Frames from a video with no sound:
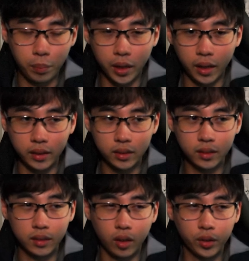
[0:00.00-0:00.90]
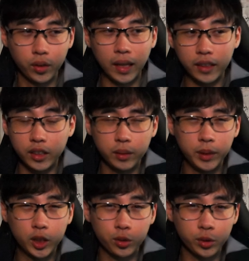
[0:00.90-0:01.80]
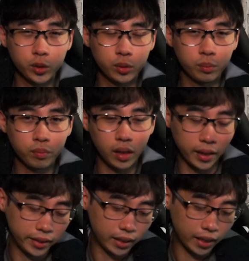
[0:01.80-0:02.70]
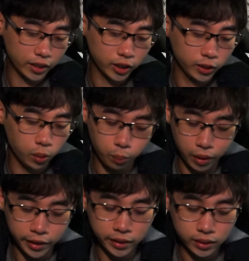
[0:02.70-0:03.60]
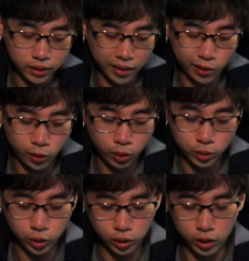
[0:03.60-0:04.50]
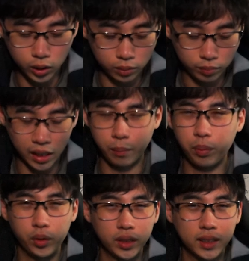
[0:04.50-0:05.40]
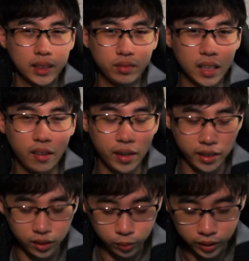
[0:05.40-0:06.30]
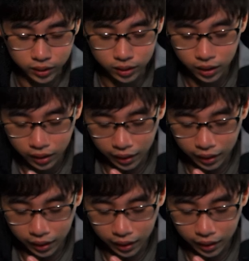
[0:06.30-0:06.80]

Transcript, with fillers: but although that could be true I actually don't mind it at all you can just kind of pull the sleeve down anyways